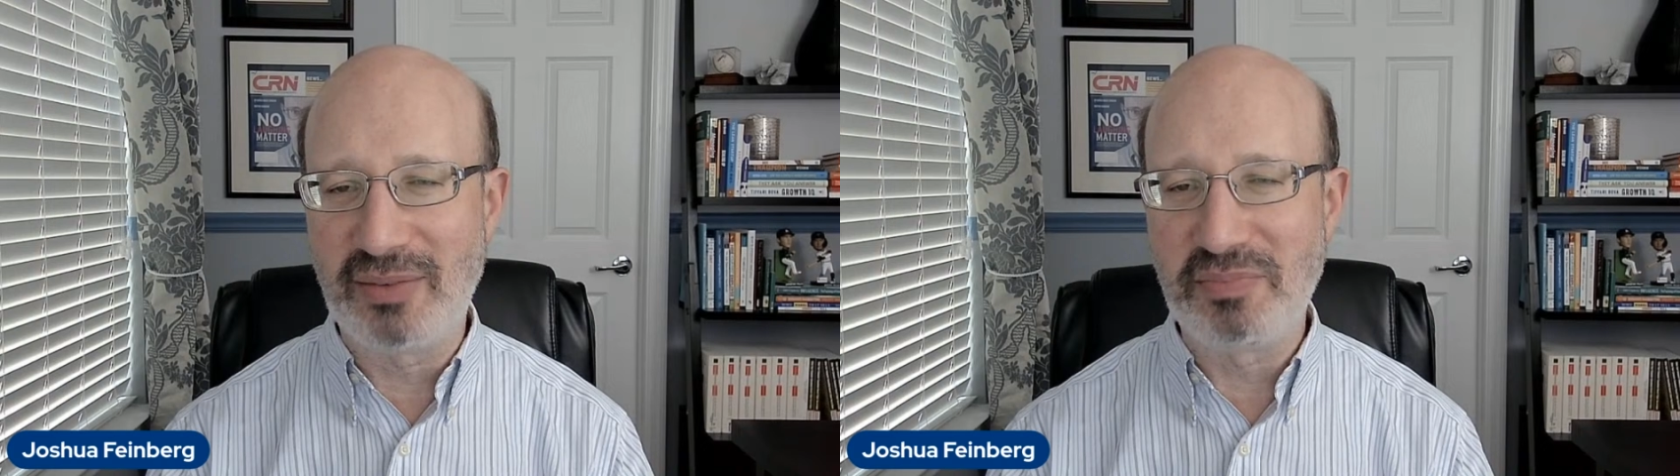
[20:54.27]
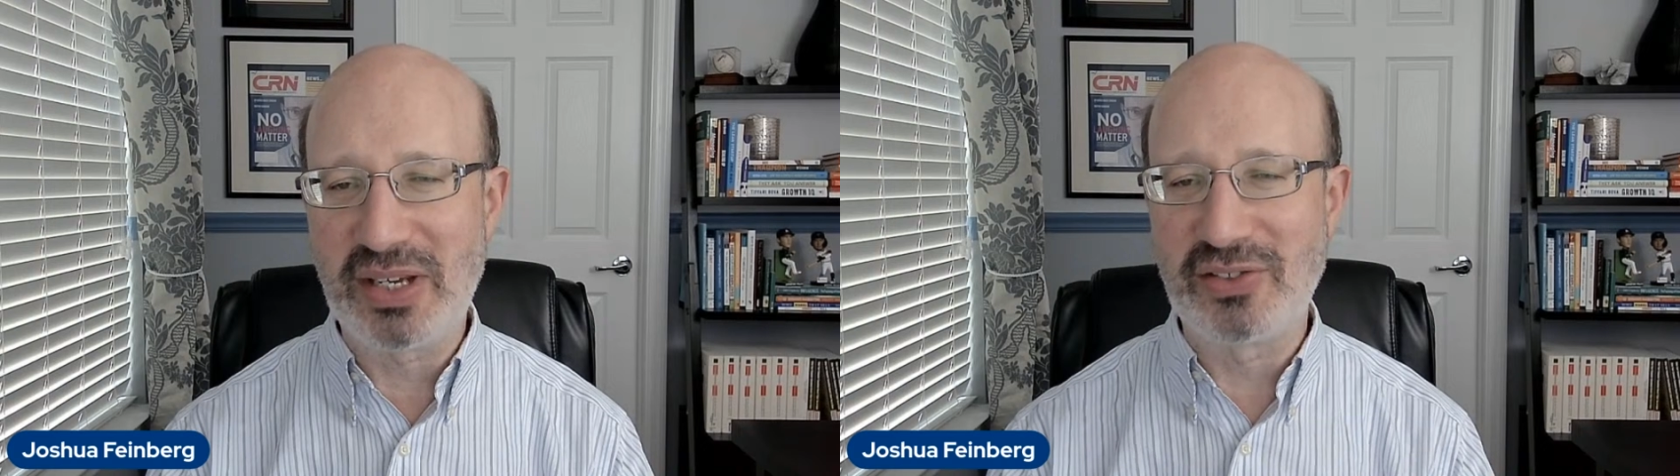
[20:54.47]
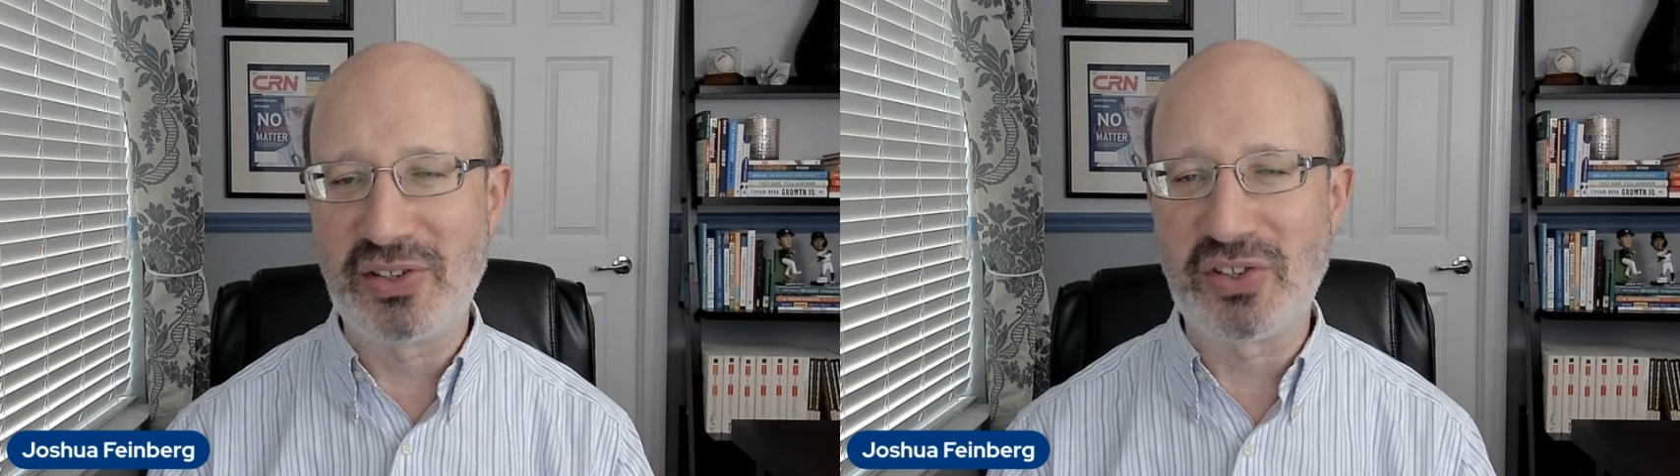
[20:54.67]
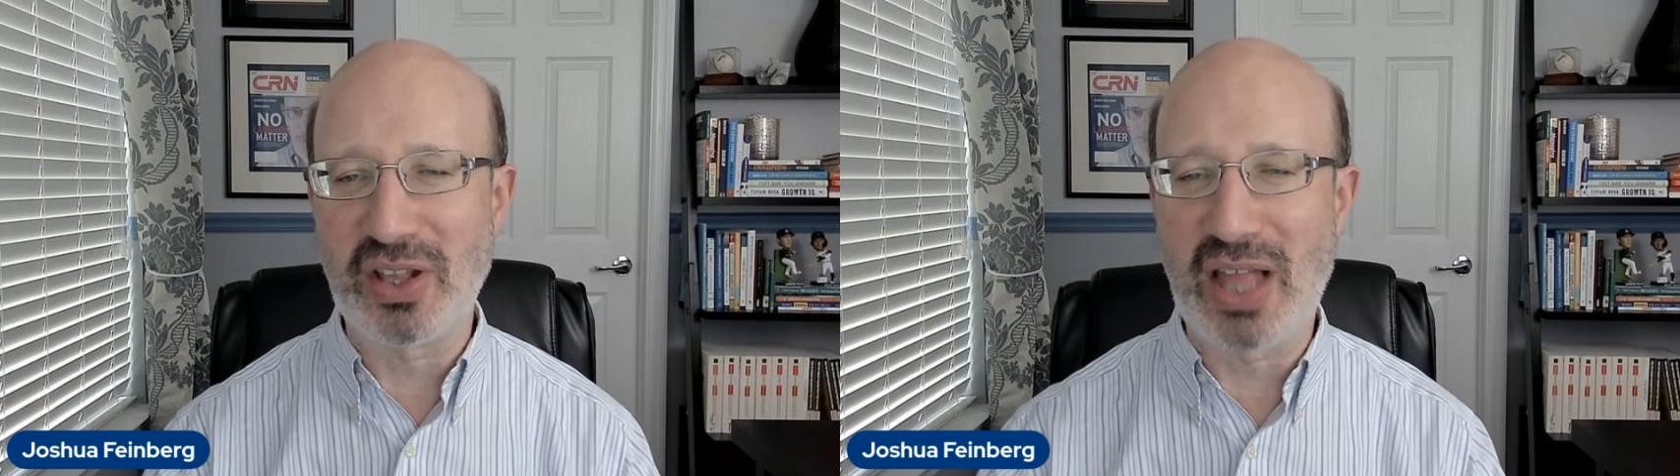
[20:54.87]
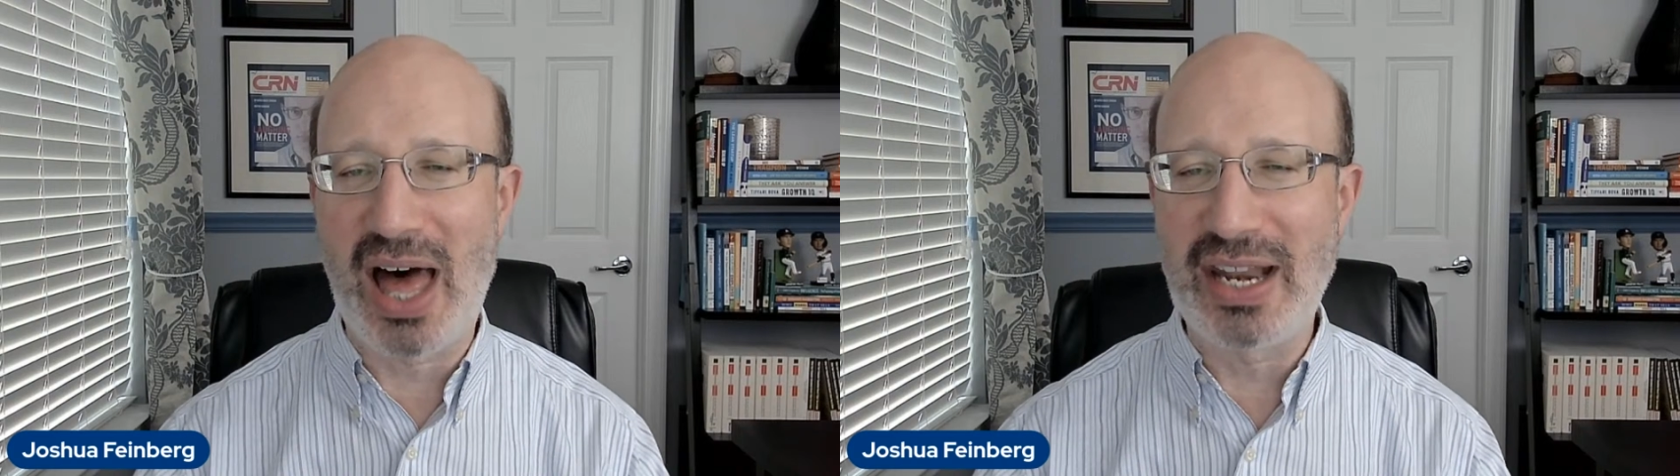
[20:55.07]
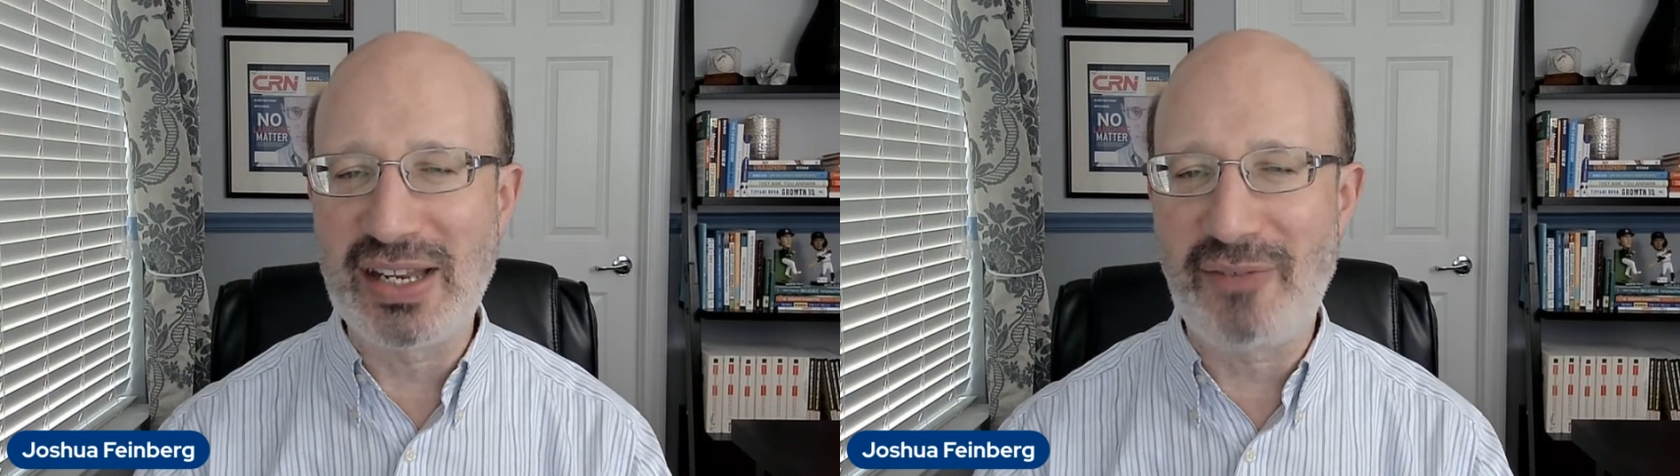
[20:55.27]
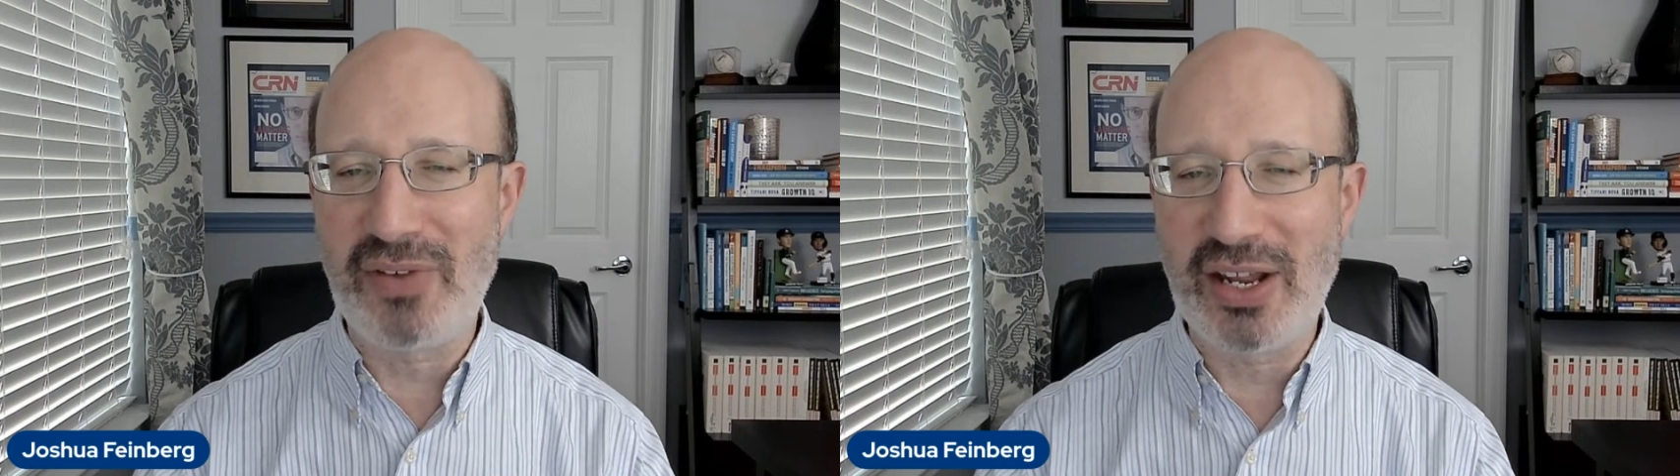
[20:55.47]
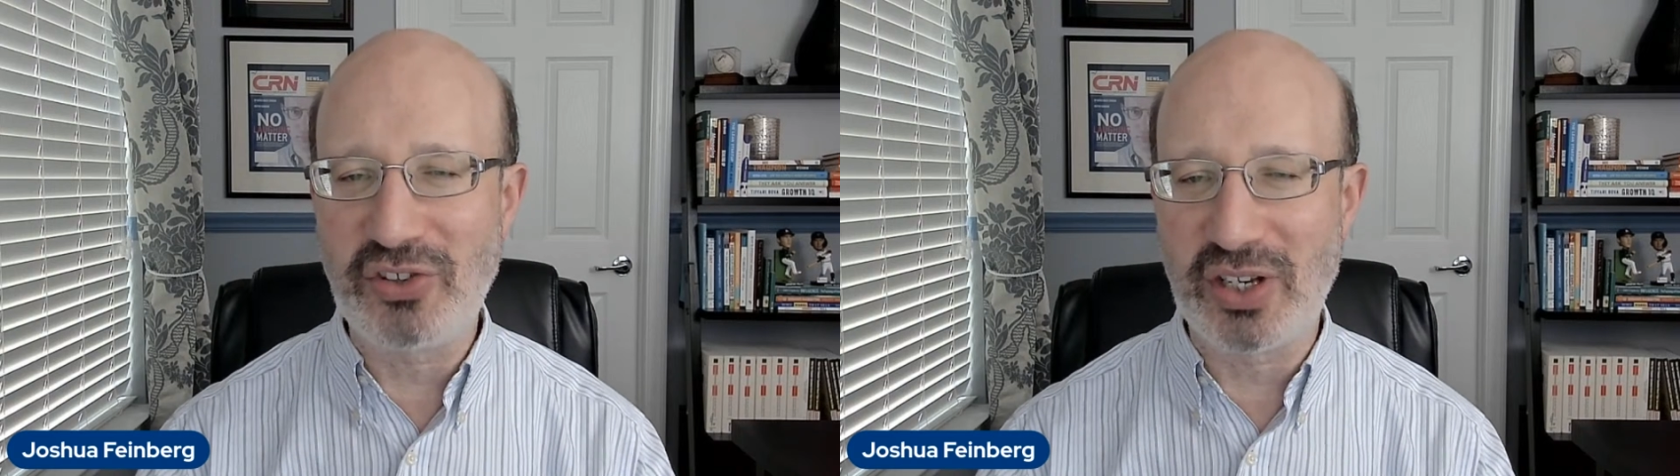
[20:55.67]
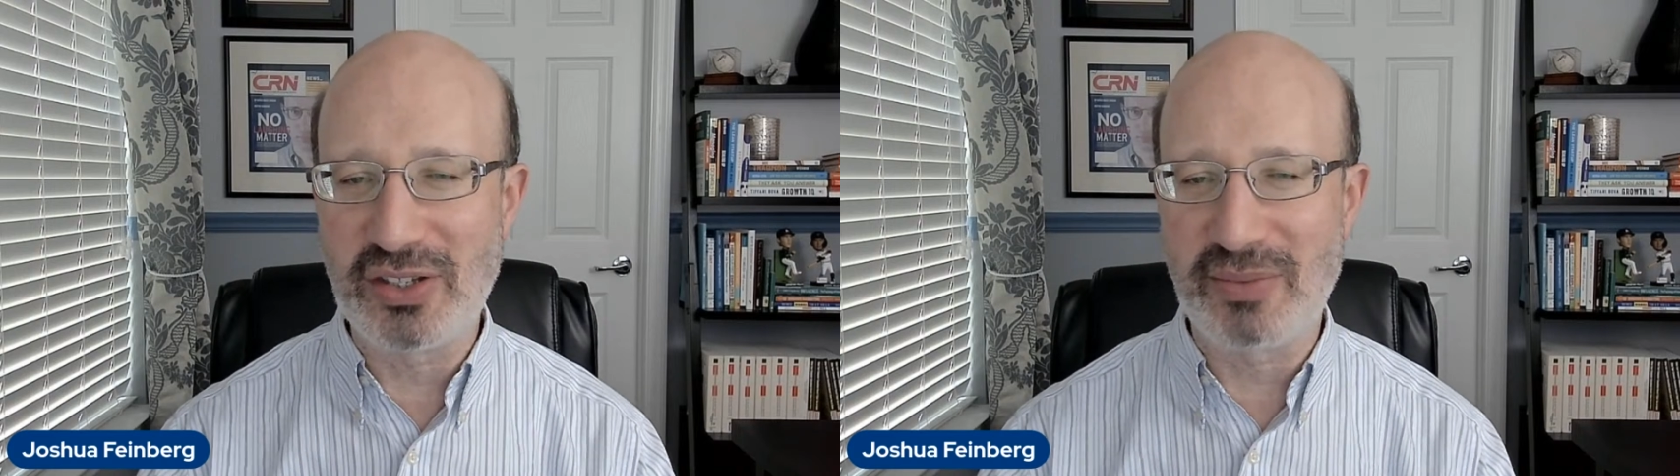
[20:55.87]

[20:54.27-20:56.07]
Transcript: because there's a lot of definitions